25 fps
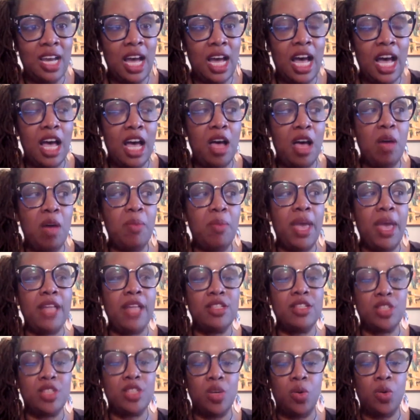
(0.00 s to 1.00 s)
Um,
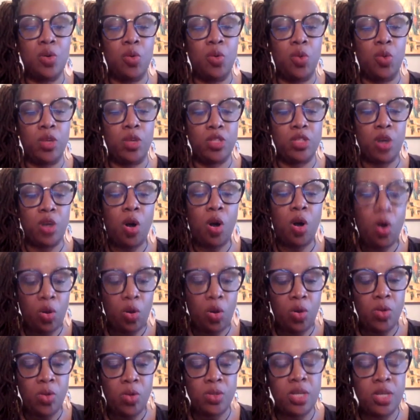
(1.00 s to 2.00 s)
and so we're
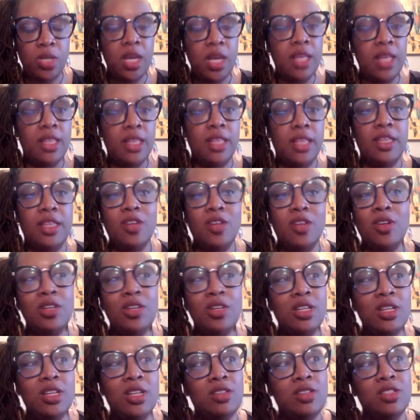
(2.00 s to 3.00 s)
told that there,
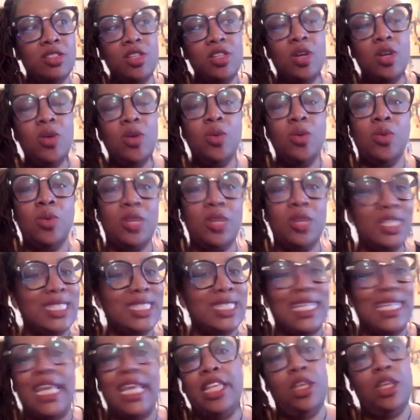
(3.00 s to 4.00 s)
there's no
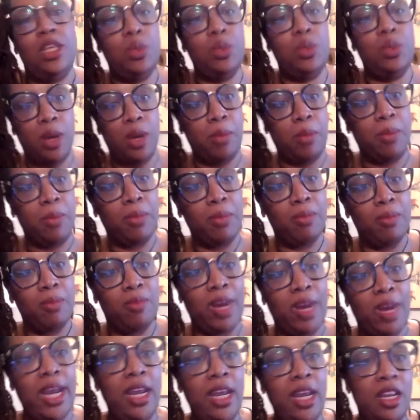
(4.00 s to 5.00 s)
continuum,
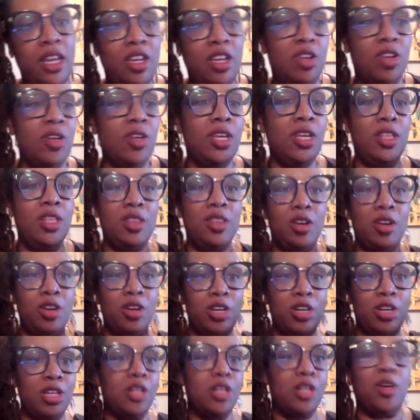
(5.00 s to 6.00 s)
right? Uh-huh. You're either
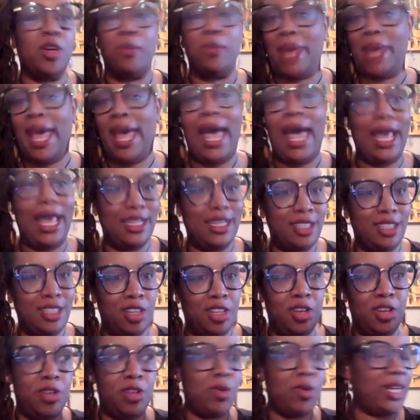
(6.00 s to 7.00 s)
good or bad.
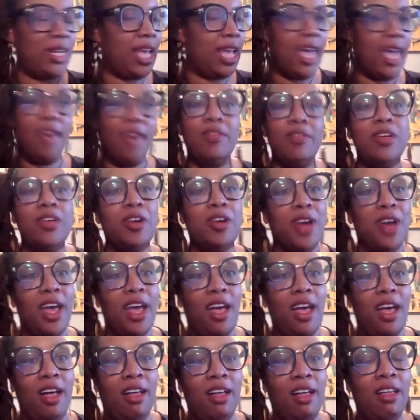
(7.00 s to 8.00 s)
You're going to heaven or
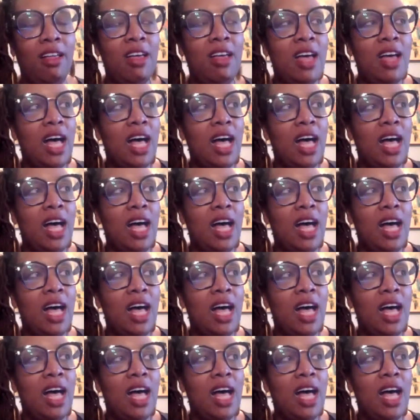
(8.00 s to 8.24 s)
hell.